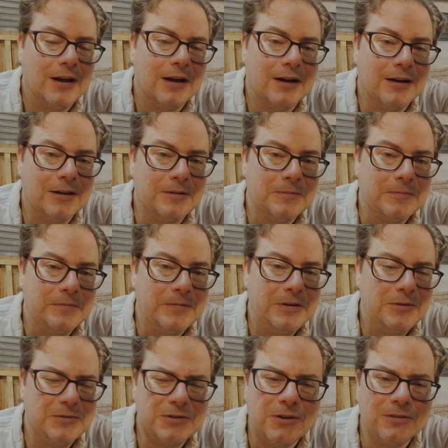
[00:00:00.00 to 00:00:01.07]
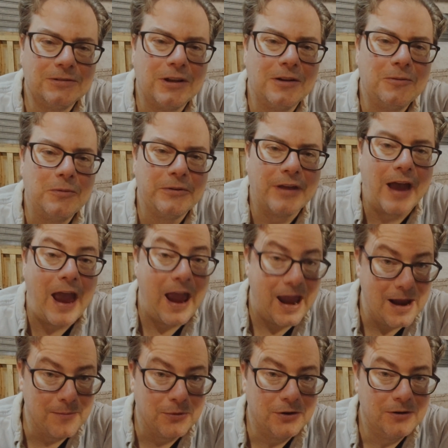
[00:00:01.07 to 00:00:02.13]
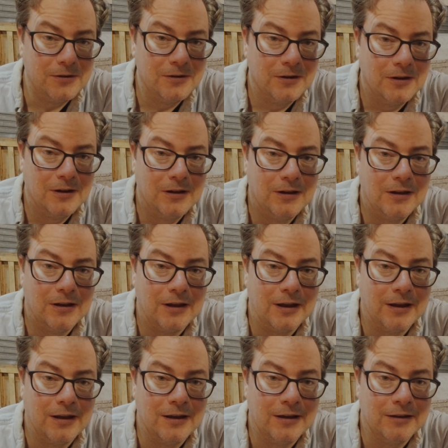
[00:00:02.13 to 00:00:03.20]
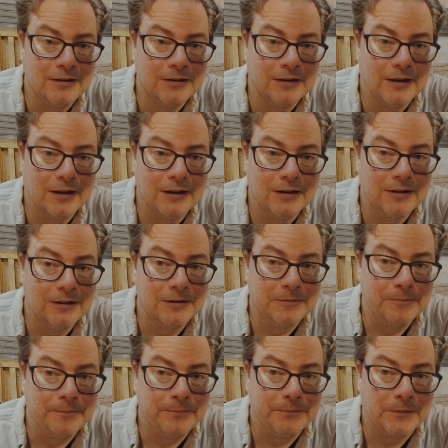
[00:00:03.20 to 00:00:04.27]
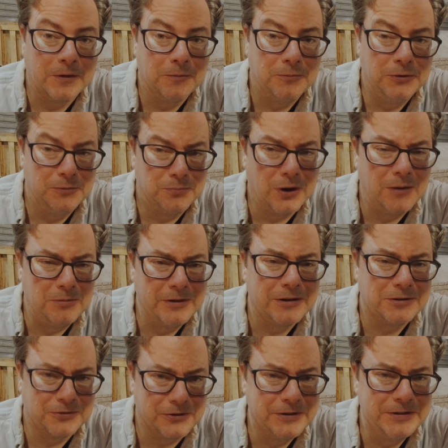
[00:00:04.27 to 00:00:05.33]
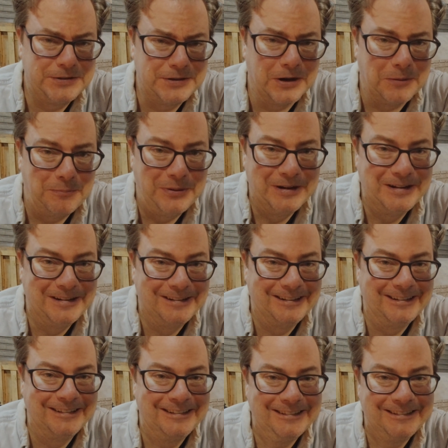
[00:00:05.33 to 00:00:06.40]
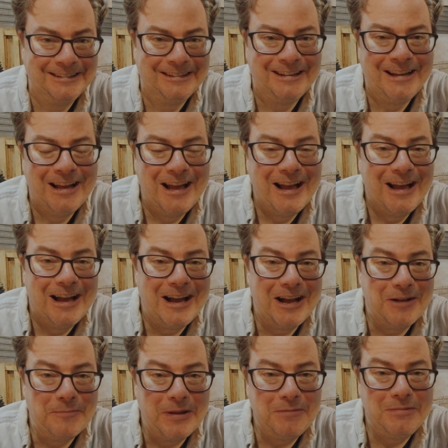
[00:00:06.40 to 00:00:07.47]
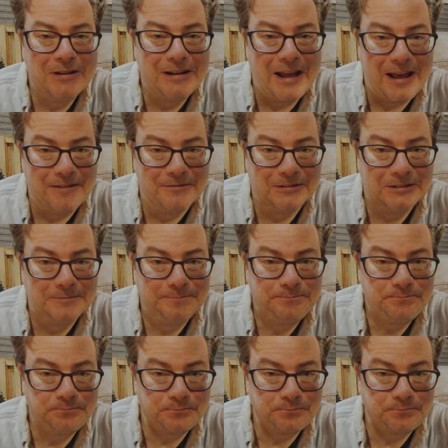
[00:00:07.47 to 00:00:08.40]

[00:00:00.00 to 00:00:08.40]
It was all done with a hammer and it'd be probably a tree stump. Maybe an anvil.